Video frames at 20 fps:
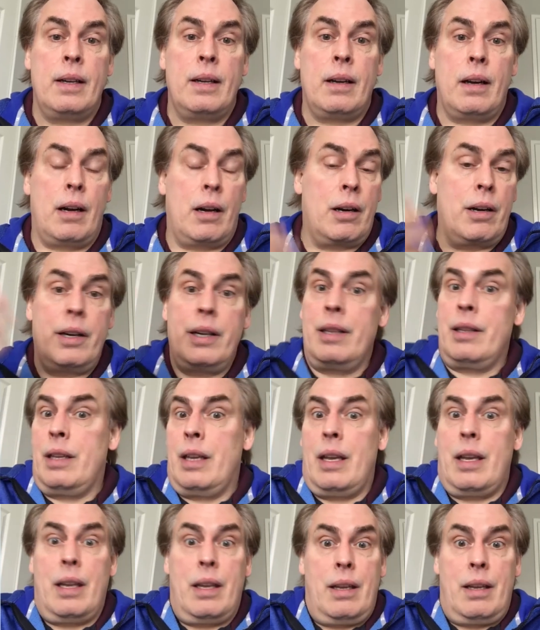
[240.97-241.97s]
are in
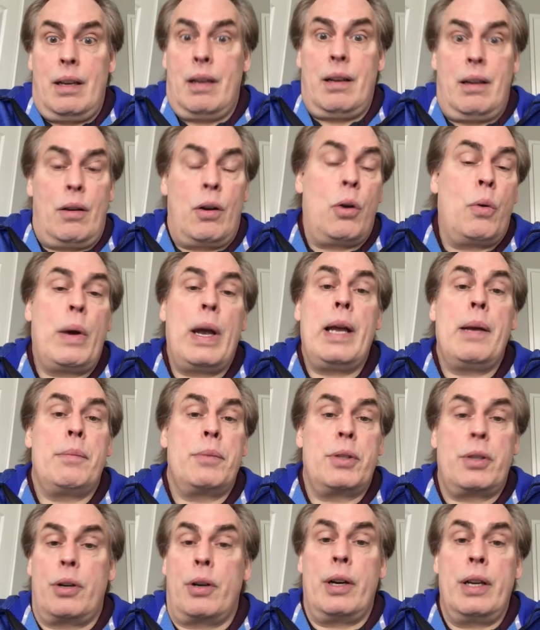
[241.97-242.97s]
the
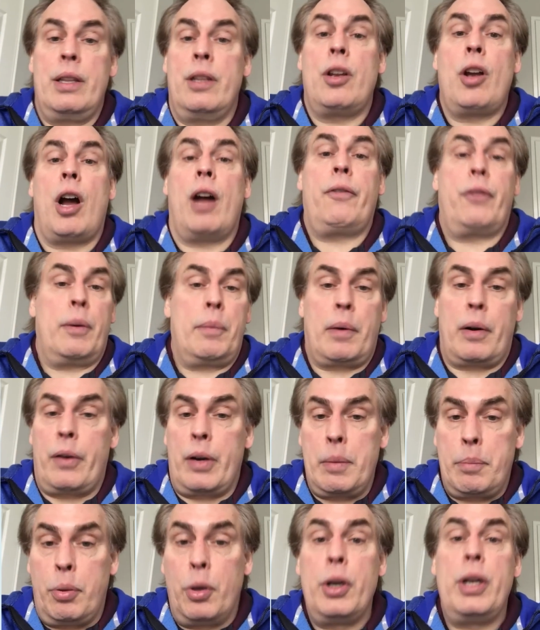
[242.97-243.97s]
OMs, are in the offer. I'm
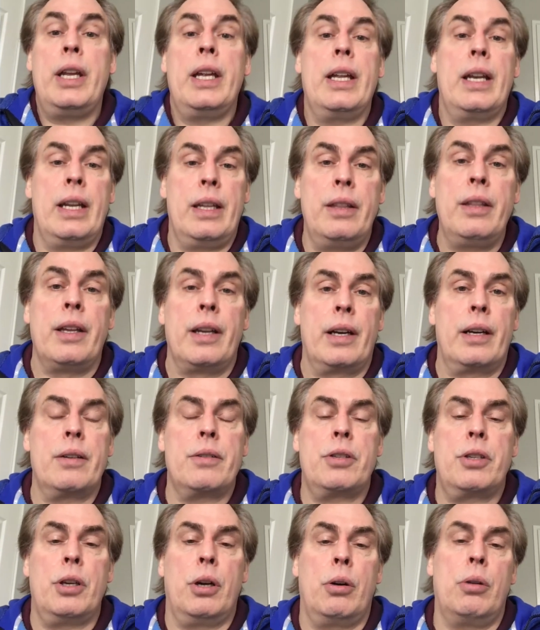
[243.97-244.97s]
already putting it in there.
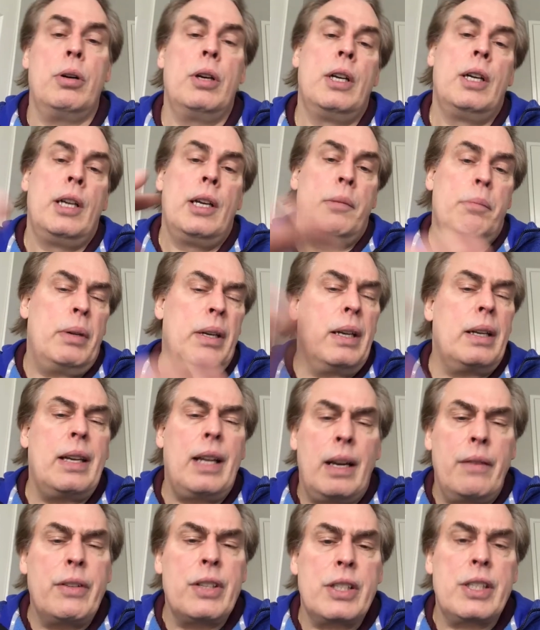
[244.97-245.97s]
So, but
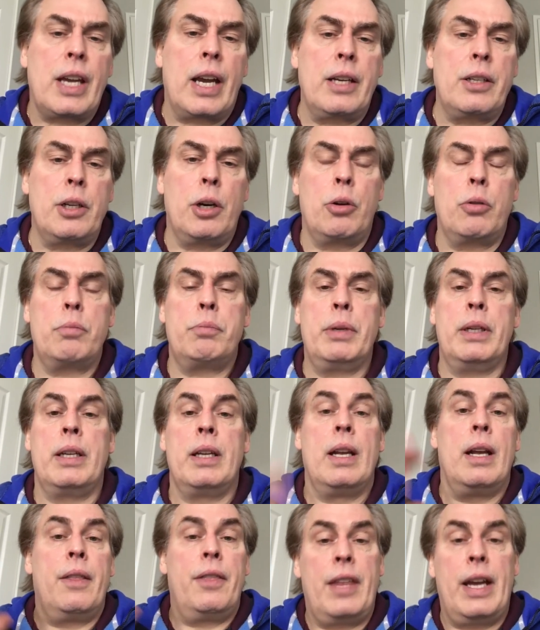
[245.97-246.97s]
kind of a side note. But
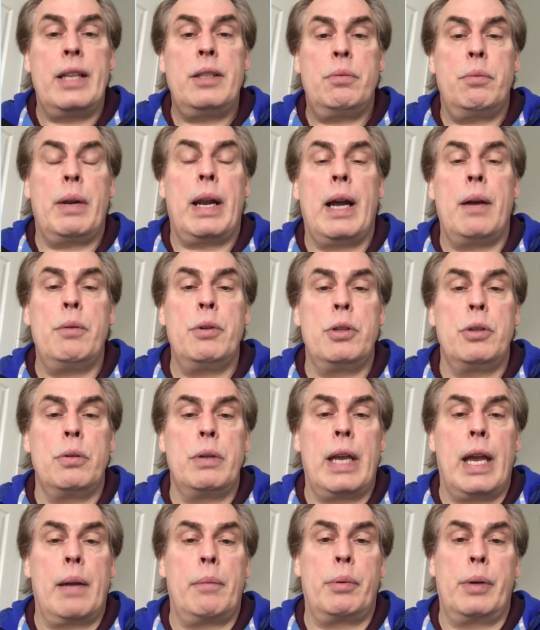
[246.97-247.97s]
that's what I would do,
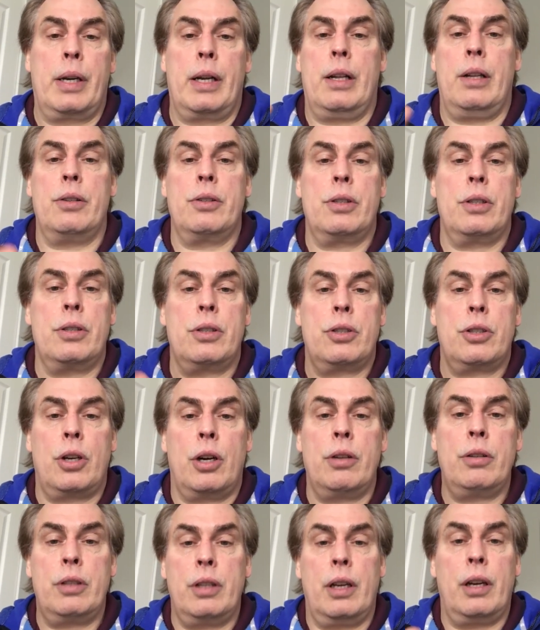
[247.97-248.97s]
Gabrielle, is
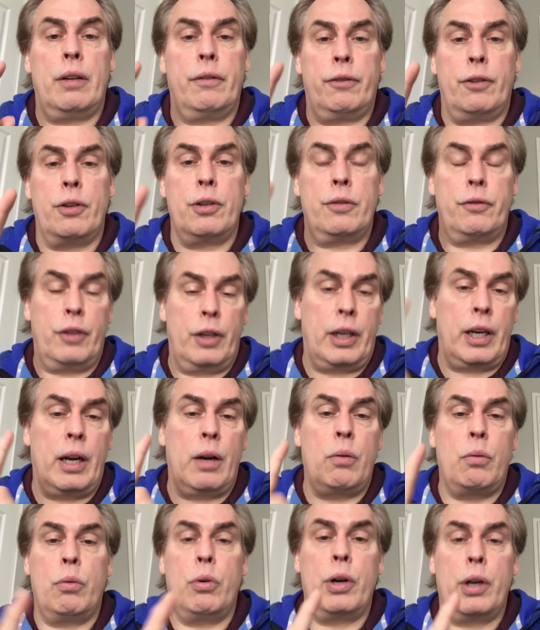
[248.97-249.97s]
start there first, figure
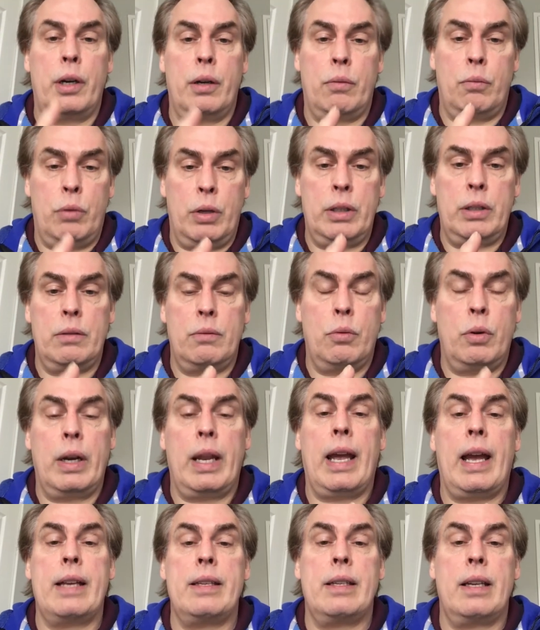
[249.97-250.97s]
out what
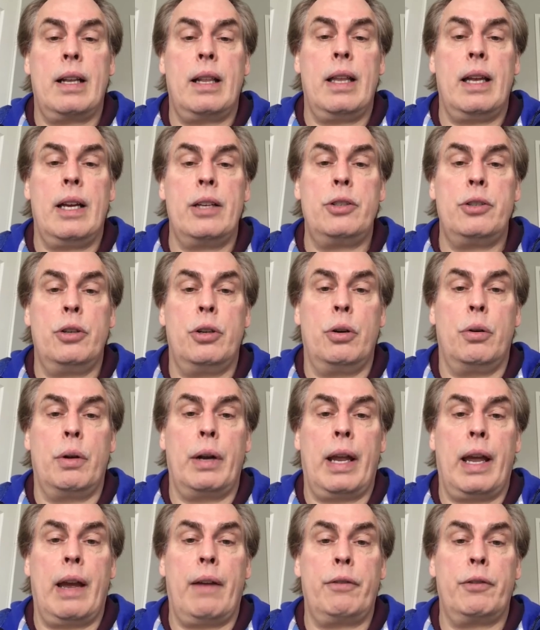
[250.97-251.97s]
asset class you're going
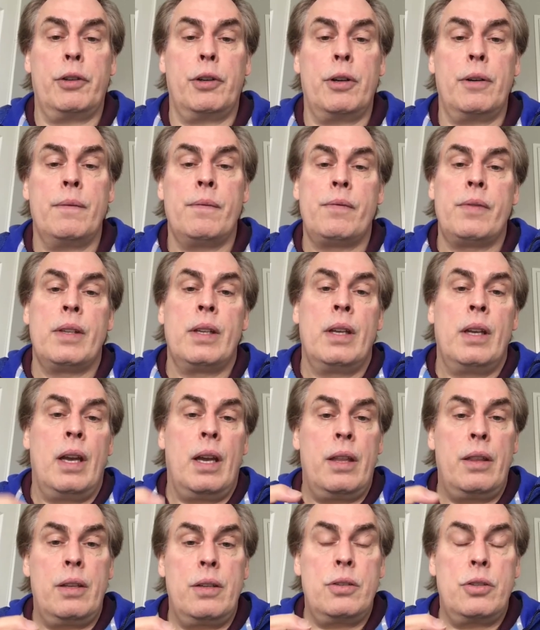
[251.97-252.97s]
after,
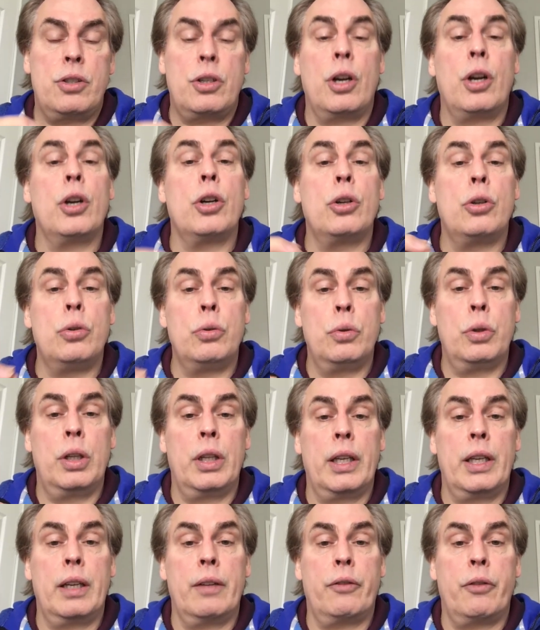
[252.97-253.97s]
and then start
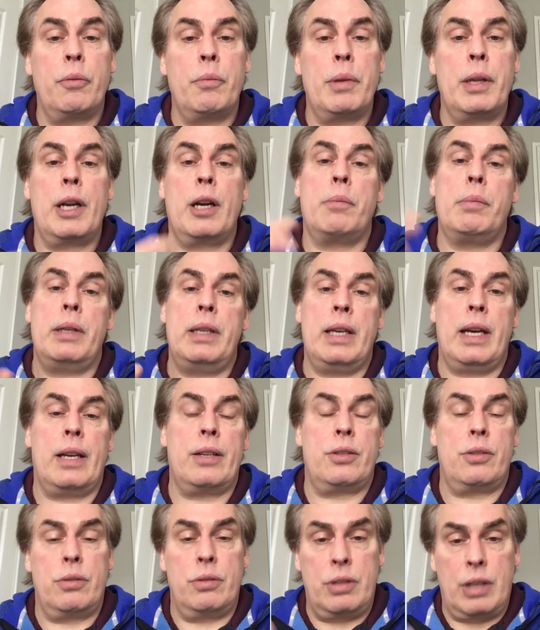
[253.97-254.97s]
Googling it from there. But
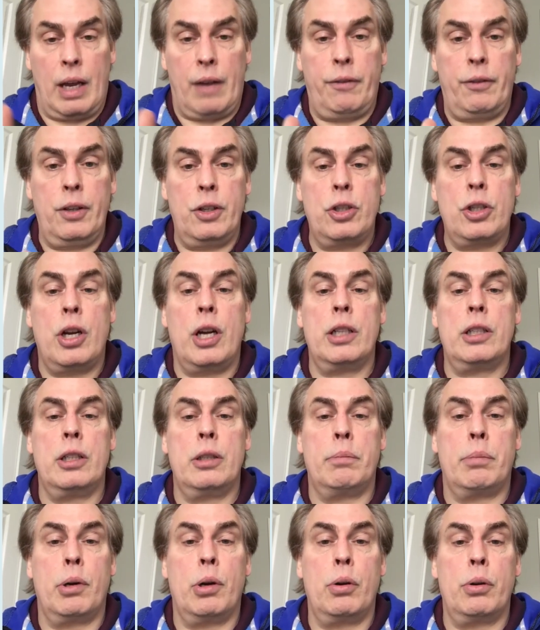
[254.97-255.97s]
yes, definitely talk to the
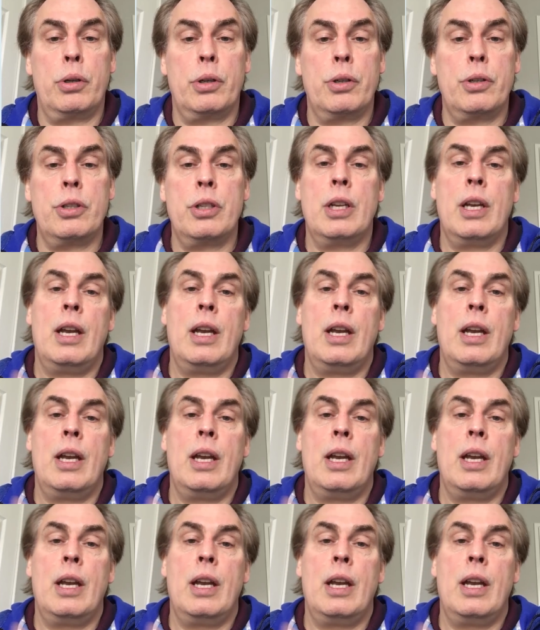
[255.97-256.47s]
brokers.